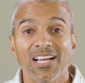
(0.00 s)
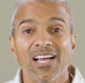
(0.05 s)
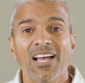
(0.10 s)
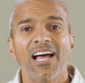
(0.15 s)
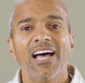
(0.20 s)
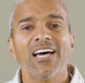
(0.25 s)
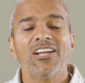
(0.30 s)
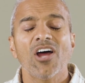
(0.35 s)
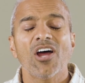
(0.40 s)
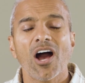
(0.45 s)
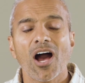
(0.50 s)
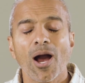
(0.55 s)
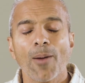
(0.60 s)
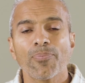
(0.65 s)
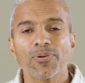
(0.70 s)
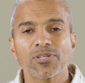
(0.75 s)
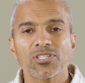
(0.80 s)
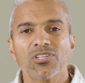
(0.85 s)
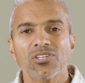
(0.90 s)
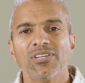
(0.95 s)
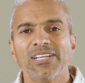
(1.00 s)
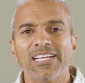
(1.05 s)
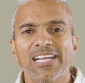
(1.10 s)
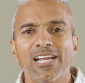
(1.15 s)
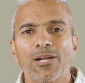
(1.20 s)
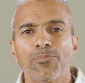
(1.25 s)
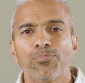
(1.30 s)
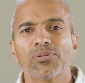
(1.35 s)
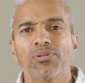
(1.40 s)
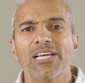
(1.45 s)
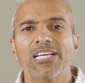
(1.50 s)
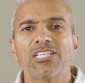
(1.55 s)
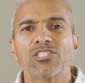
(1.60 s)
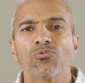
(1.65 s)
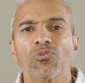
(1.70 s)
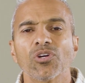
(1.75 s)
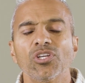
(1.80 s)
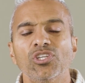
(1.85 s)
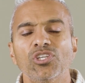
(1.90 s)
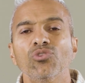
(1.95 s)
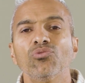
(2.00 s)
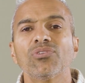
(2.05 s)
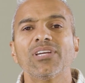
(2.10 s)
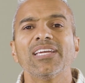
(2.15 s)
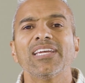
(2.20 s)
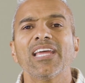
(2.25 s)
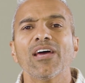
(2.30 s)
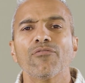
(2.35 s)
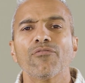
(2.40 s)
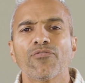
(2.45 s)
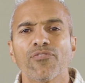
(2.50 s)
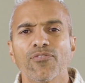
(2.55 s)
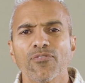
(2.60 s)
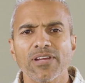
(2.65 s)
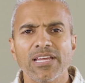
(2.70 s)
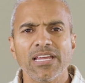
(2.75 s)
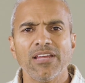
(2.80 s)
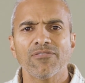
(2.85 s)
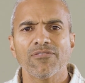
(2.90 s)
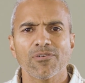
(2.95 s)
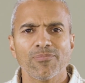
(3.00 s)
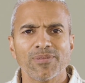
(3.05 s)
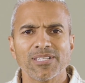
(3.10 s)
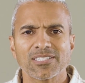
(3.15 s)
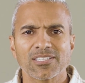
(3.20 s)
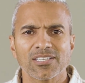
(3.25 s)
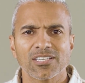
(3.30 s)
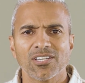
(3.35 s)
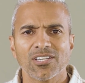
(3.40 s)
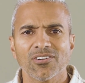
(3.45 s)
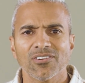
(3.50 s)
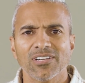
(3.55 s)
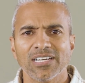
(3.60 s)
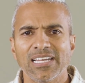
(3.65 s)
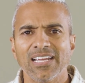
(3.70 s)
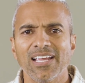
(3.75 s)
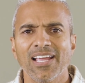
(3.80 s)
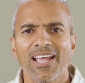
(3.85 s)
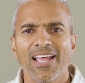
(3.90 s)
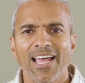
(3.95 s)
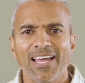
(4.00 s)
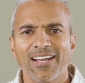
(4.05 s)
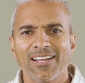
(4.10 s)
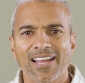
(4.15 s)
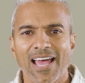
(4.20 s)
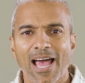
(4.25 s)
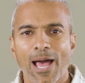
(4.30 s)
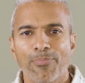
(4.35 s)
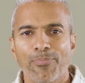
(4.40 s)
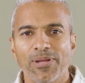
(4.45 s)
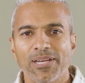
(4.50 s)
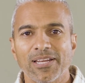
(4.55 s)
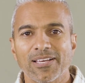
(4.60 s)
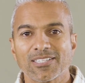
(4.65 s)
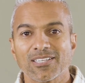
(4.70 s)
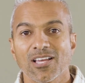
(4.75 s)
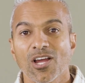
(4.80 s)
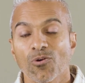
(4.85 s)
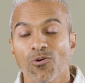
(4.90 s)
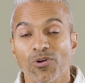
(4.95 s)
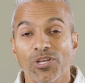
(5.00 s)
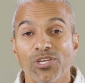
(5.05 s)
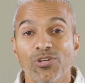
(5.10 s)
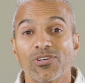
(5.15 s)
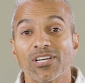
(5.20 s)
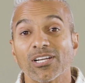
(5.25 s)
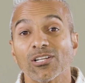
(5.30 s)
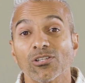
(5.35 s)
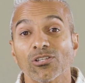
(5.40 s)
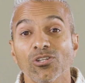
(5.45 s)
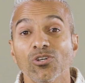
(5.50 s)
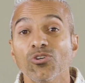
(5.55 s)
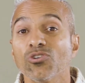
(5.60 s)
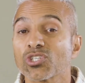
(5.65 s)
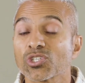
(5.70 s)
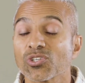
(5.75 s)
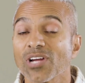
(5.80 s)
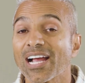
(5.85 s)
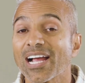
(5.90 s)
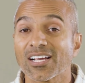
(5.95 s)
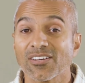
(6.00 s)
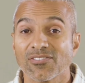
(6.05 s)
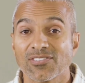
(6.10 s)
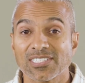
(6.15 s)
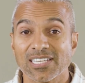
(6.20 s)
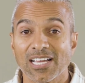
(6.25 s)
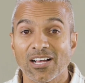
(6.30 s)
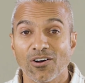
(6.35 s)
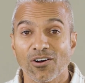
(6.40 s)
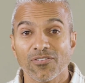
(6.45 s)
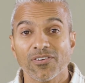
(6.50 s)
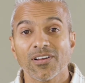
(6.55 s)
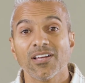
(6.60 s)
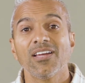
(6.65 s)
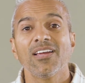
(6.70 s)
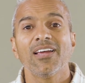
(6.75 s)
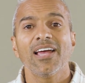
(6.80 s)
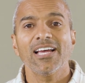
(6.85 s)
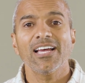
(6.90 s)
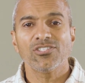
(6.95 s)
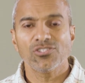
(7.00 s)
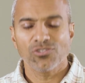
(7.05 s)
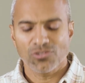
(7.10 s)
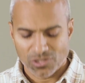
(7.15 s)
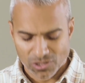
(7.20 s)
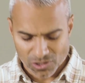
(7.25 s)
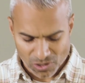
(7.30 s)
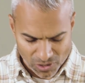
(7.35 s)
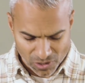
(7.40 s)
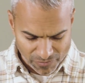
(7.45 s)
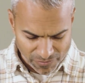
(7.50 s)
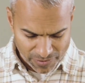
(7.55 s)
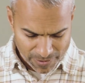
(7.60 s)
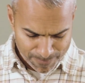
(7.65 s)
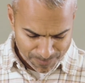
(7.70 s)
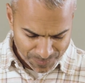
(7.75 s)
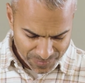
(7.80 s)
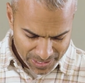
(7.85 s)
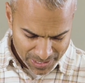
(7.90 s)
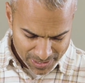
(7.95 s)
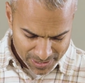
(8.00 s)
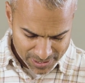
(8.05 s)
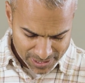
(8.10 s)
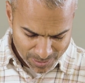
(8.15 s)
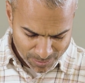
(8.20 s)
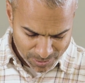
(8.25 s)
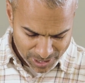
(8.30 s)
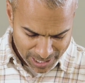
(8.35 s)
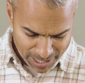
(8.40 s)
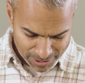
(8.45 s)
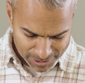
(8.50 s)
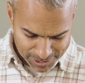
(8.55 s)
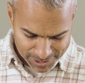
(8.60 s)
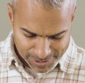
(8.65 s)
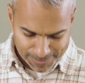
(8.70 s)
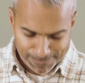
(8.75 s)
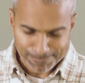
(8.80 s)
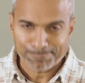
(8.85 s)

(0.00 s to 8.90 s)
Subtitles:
An opportunity and a place where you can get free from insecurity and unhappiness, where you can lose track of self as you serve someone else.